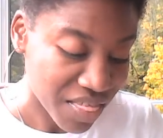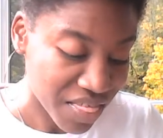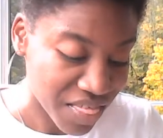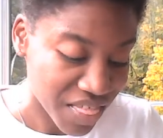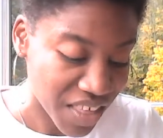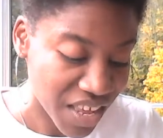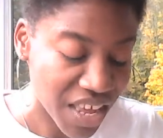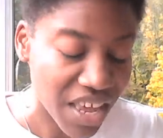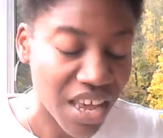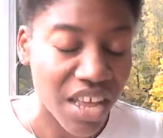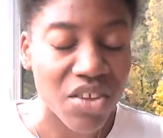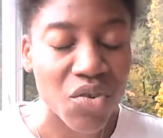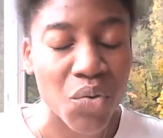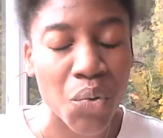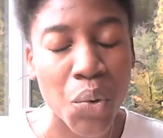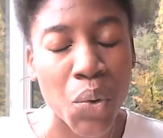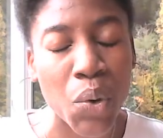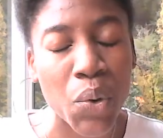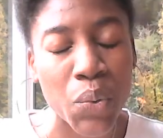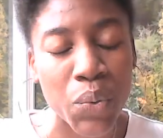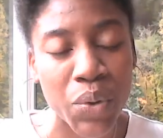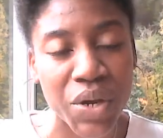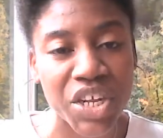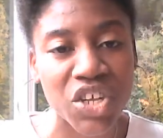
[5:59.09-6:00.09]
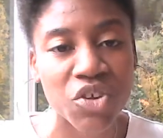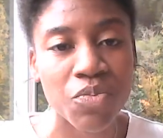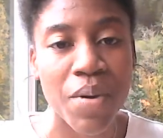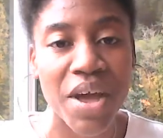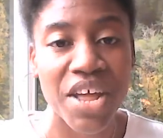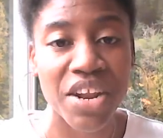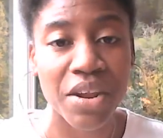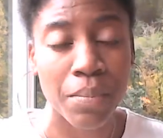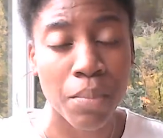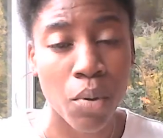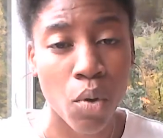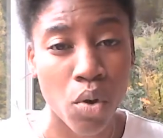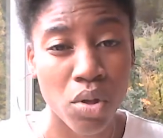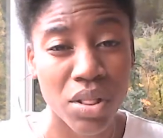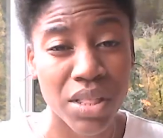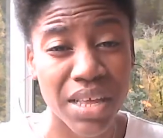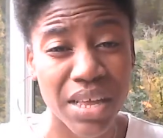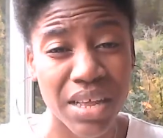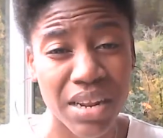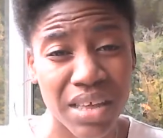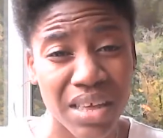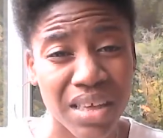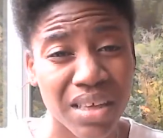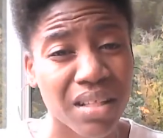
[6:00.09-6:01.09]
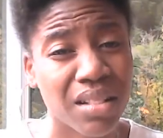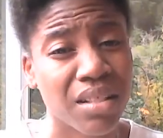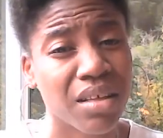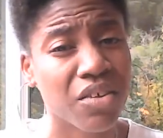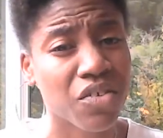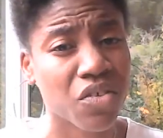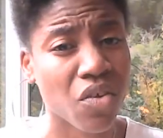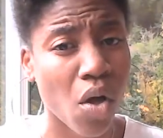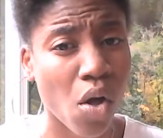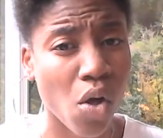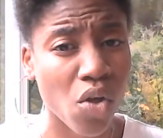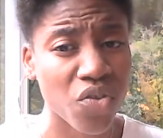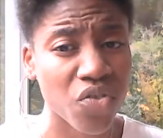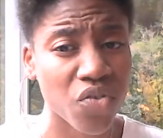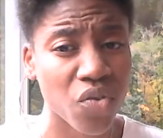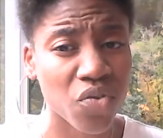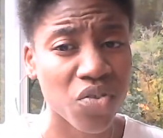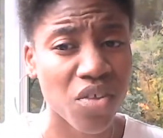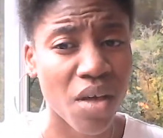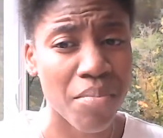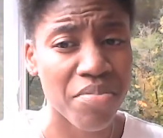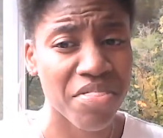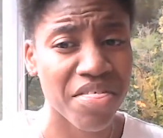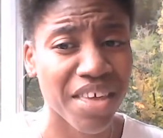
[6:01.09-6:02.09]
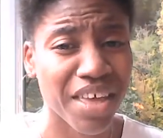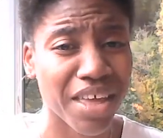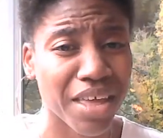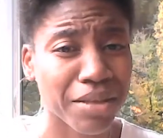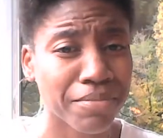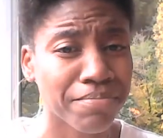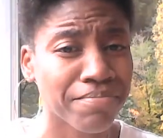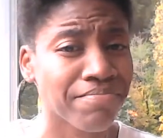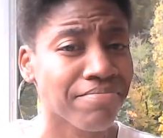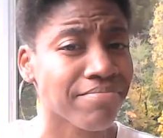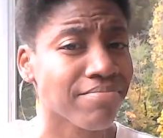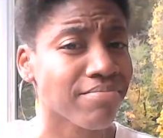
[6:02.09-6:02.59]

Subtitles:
Think and Grow Rich by Napoleon Hill is also something